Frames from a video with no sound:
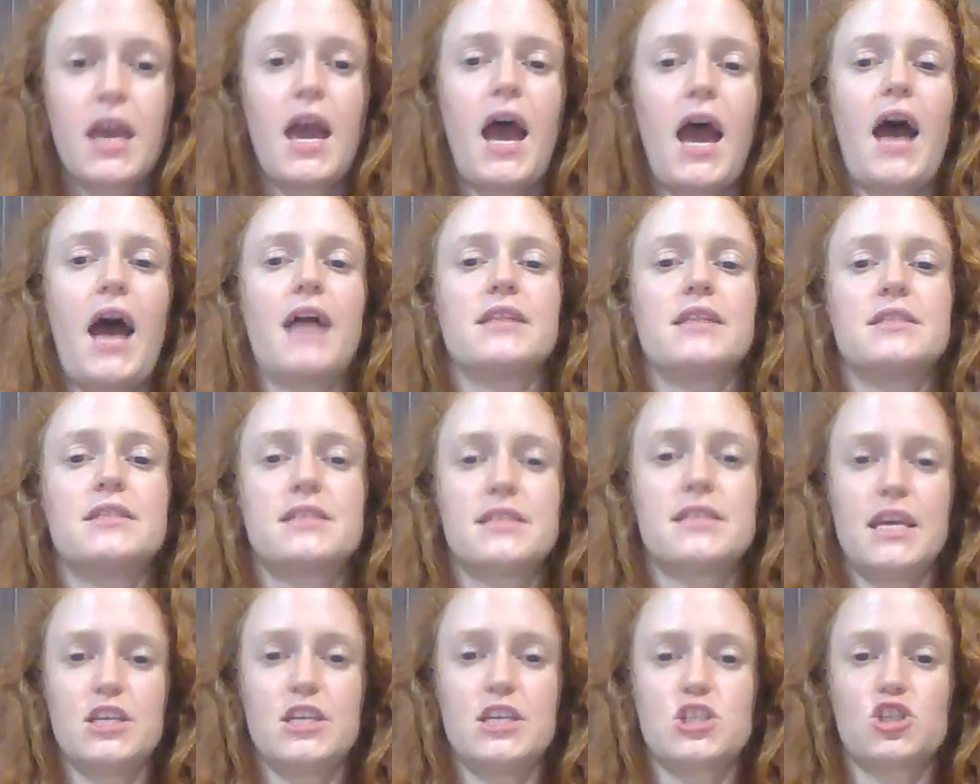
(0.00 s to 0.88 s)
And
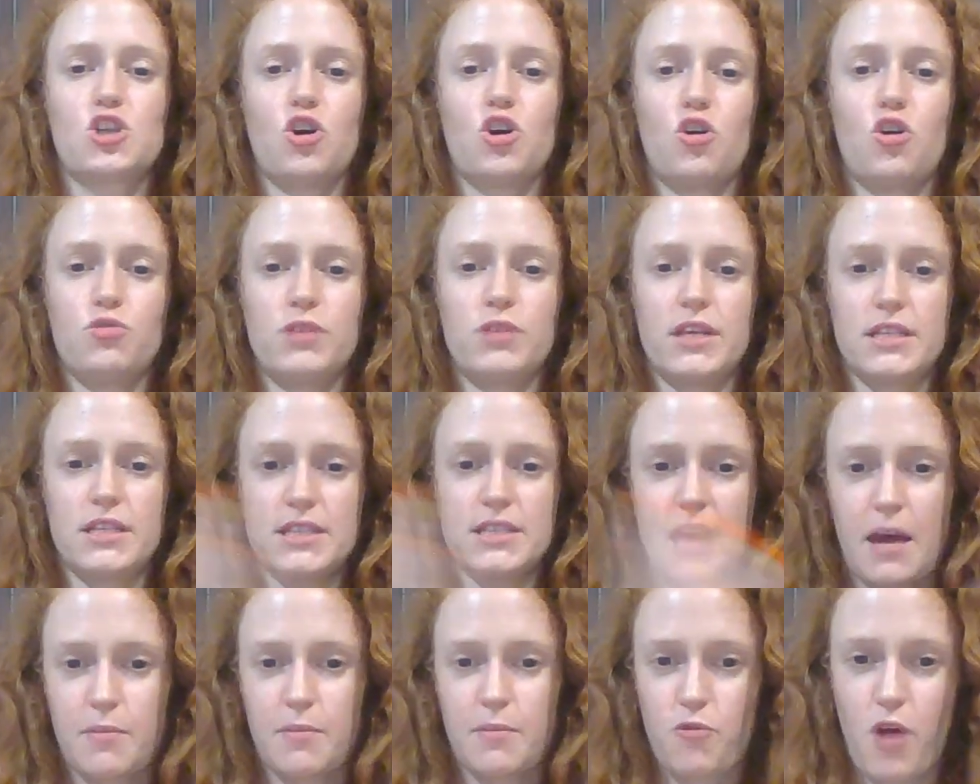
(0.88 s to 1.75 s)
today's code is
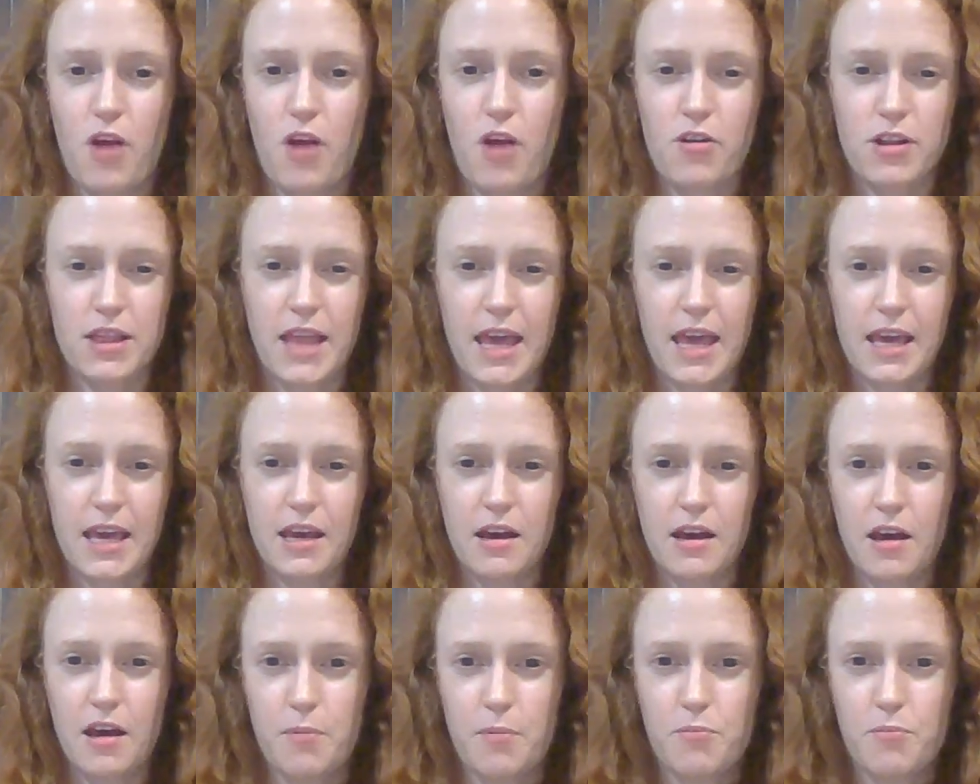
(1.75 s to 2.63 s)
I'm wearing like
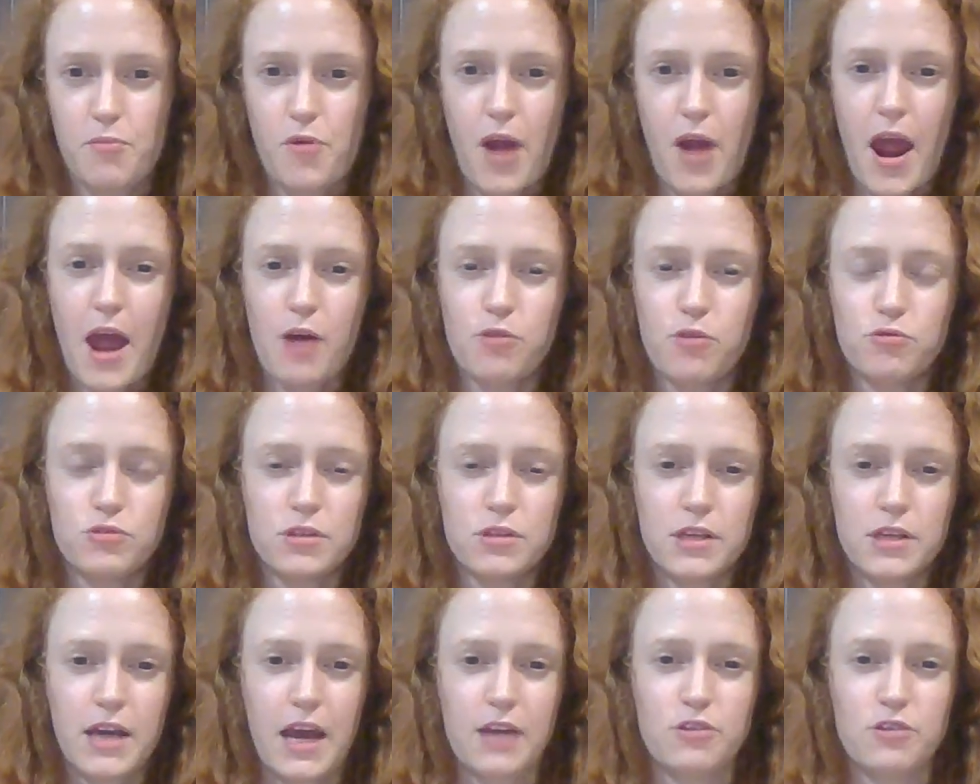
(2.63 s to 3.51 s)
a brown,
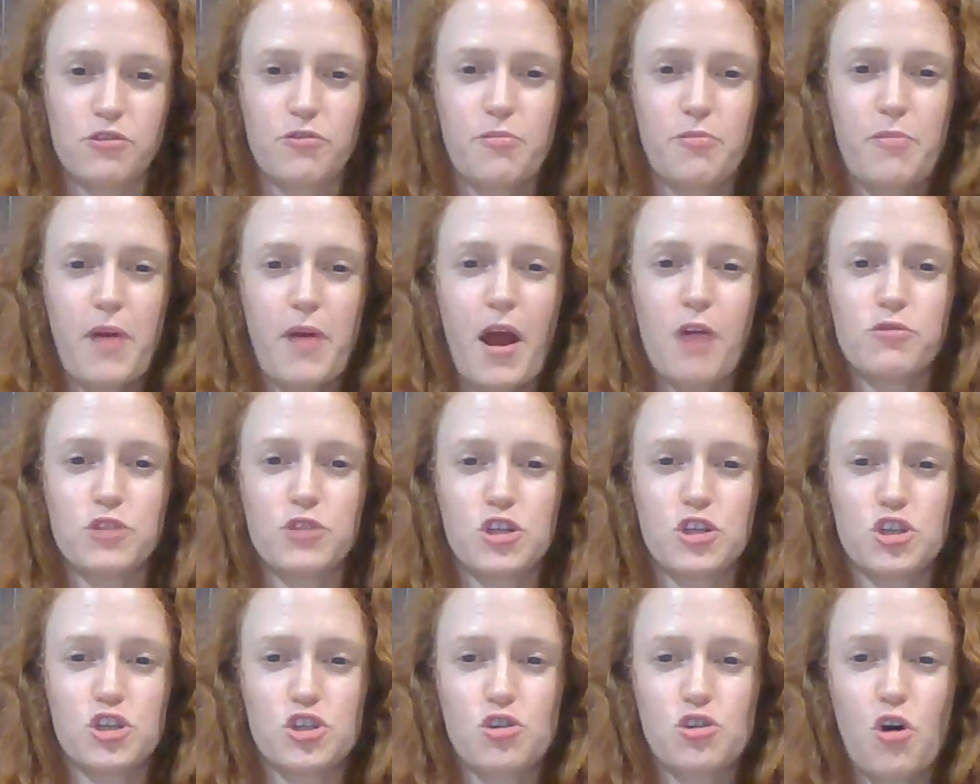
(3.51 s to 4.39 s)
kind of
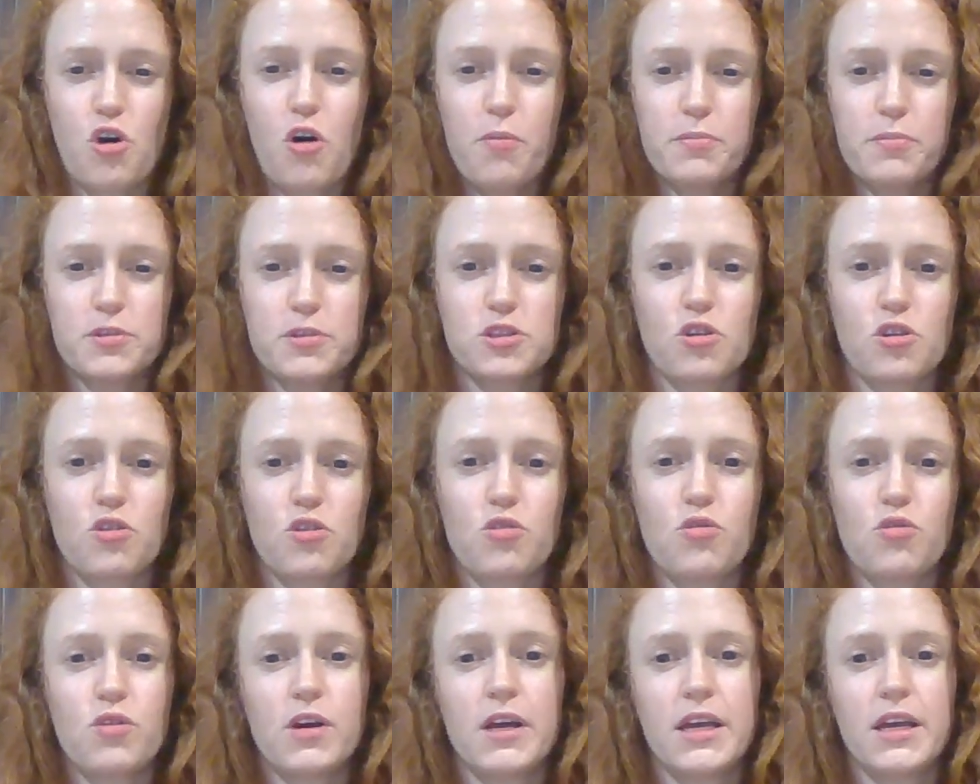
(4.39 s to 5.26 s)
brownish top,
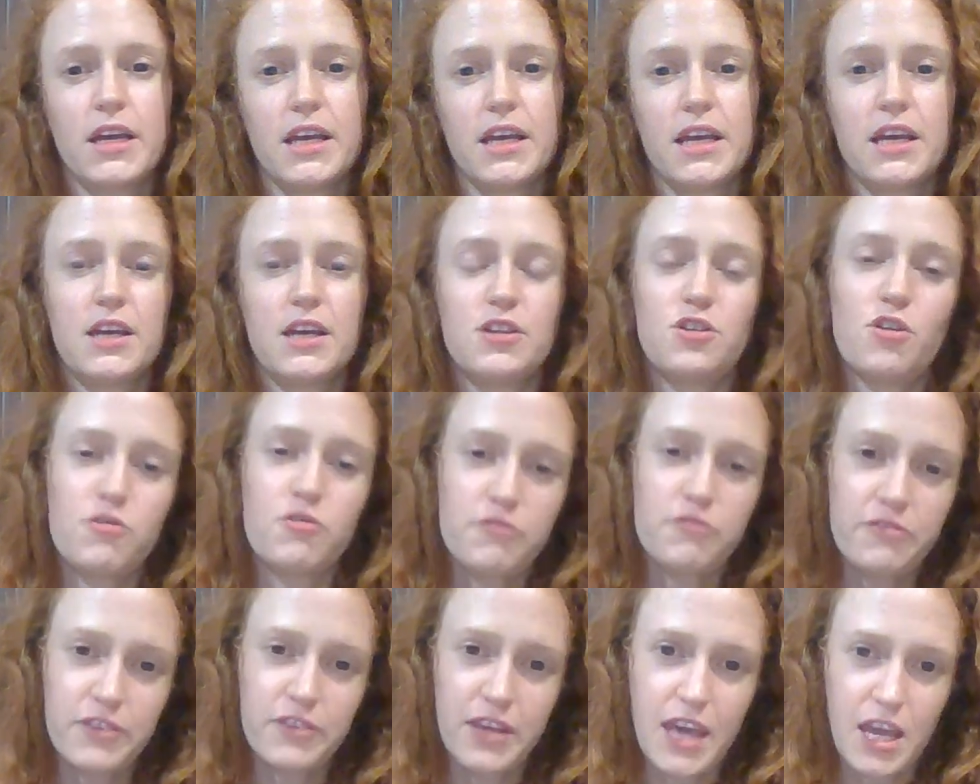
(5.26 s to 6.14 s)
so
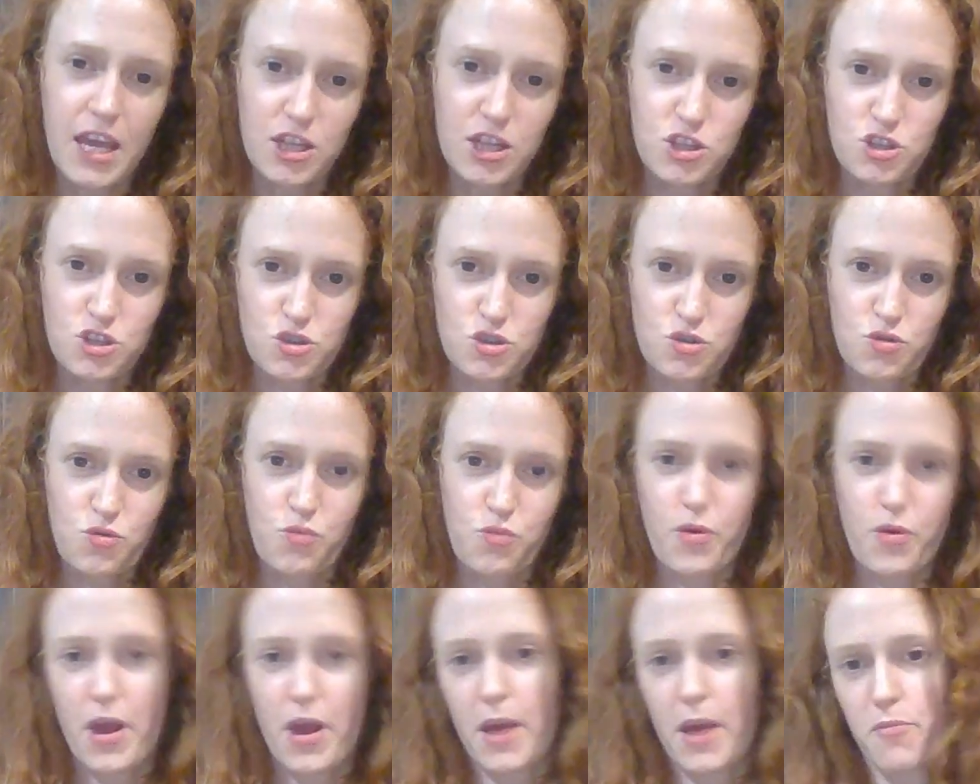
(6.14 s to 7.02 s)
don't forget to
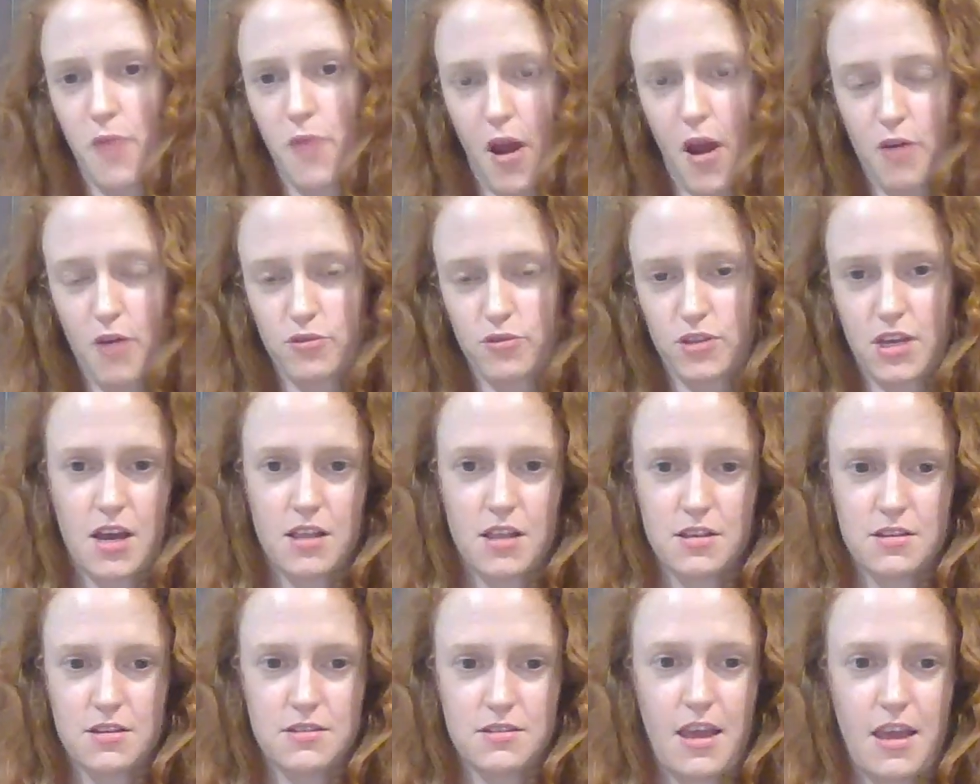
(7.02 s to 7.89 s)
wear brown
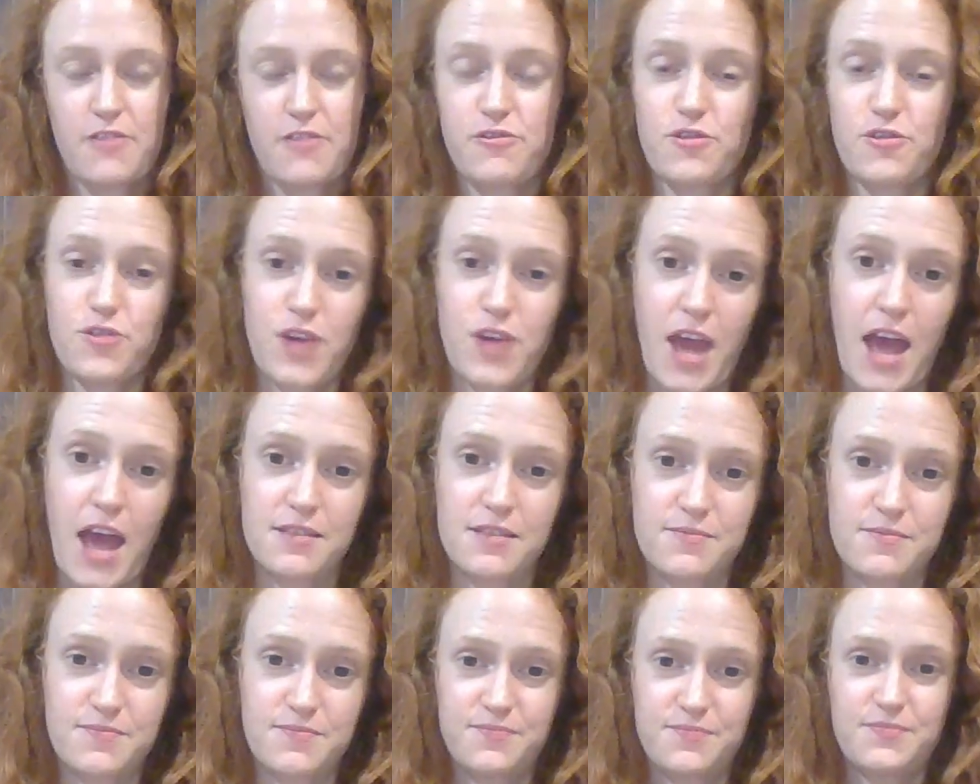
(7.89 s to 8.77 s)
color if you
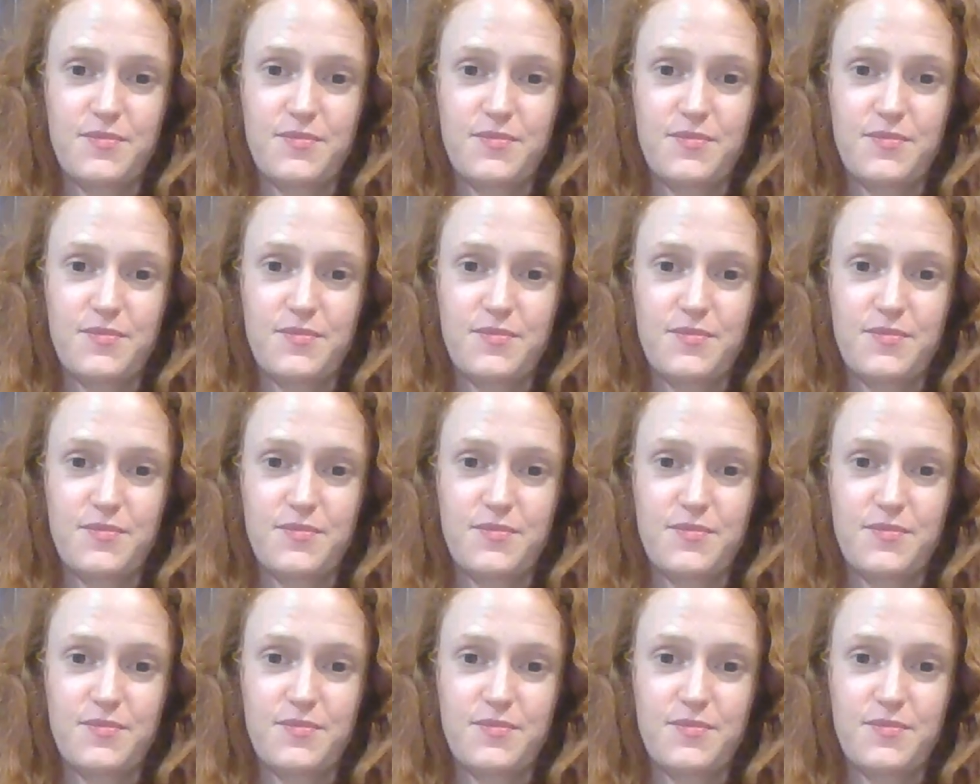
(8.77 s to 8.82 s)
can.